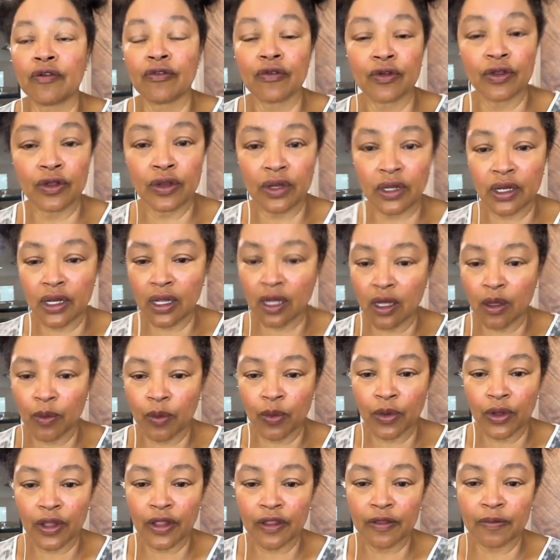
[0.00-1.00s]
whatever you
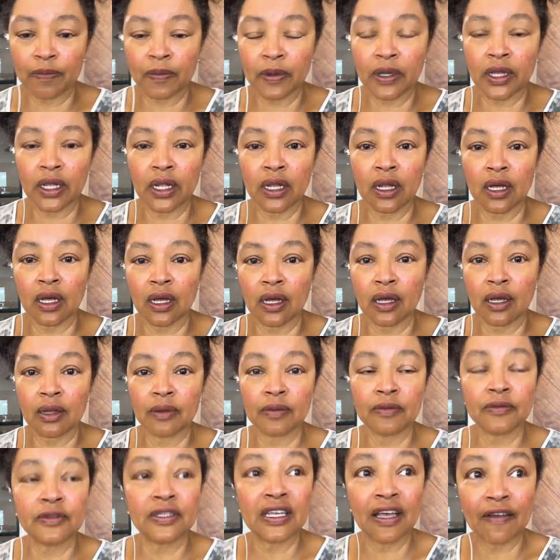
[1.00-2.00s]
need help with. But
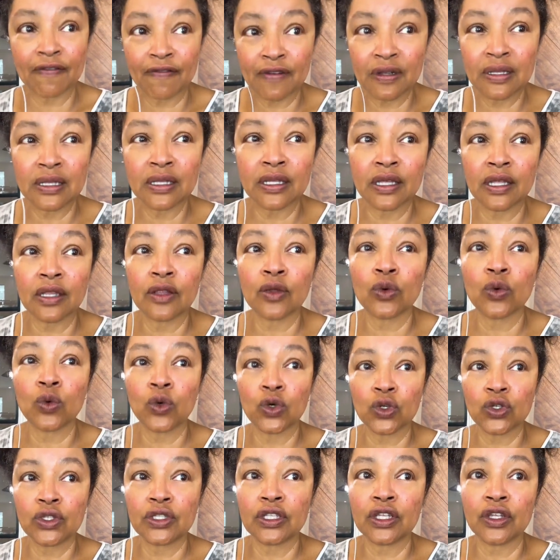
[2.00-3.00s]

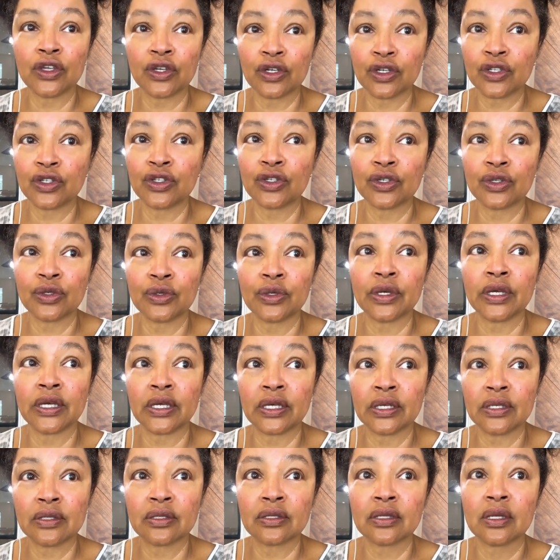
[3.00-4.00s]
definitely the worst thing you can
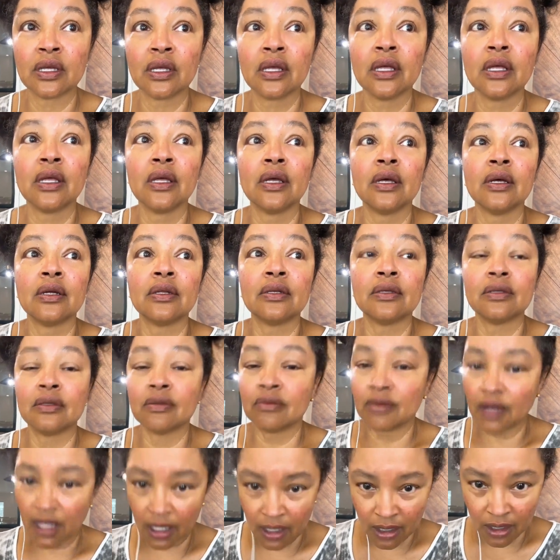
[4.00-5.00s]
do is
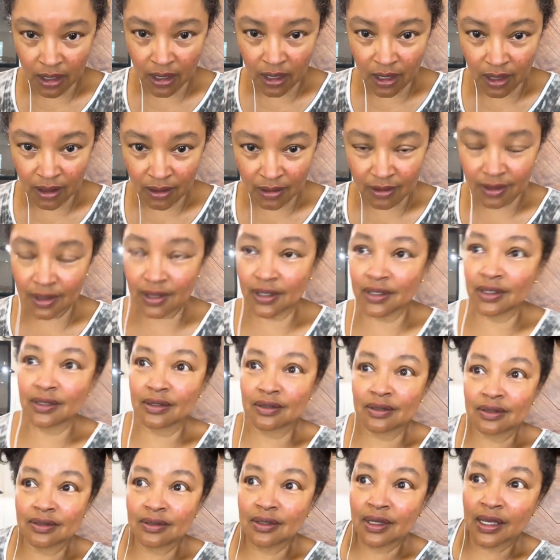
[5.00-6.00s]
nothing,
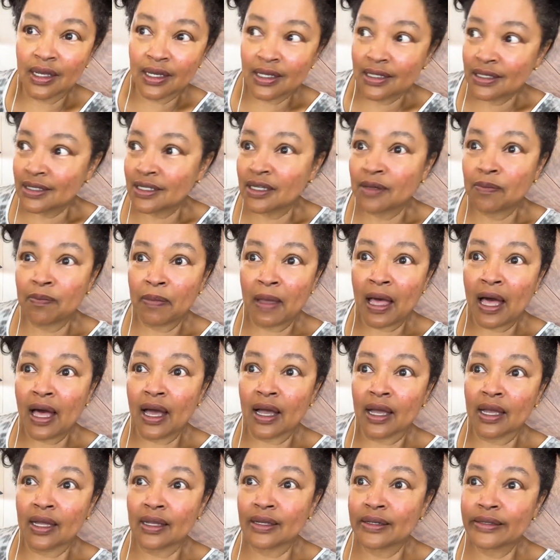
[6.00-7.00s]
is like
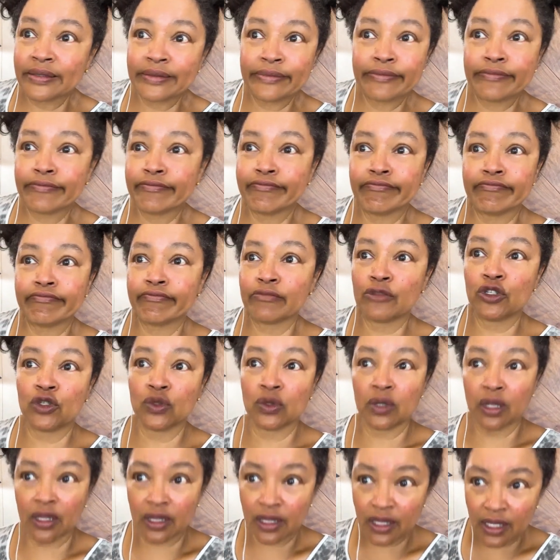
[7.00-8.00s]
sit back and
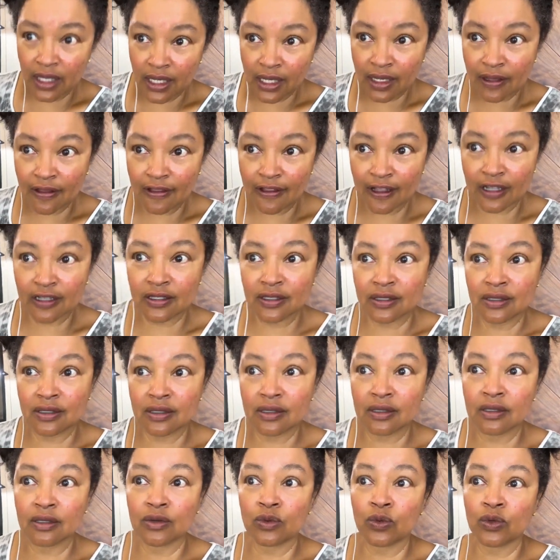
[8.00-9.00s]
do nothing.
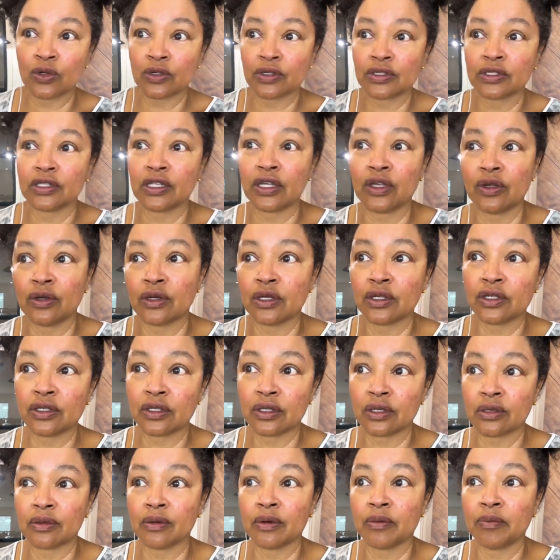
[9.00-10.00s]
That's the worst thing
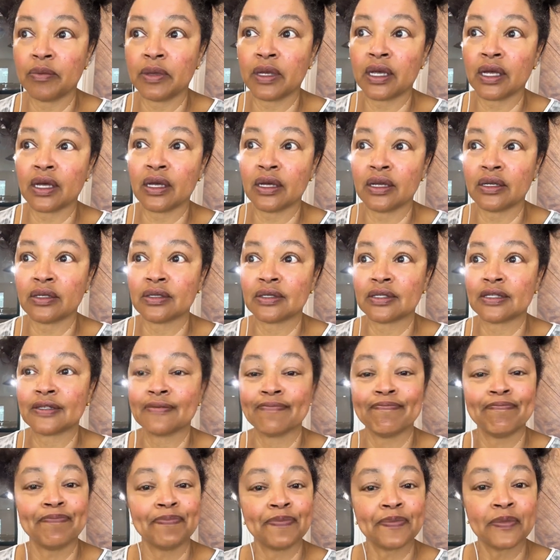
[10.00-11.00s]
you can do,
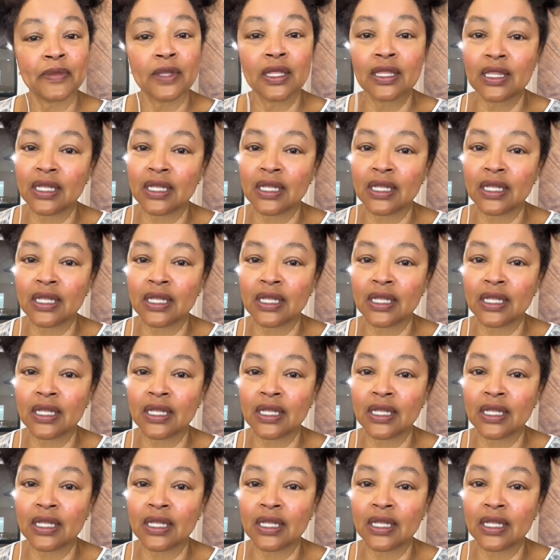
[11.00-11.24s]
because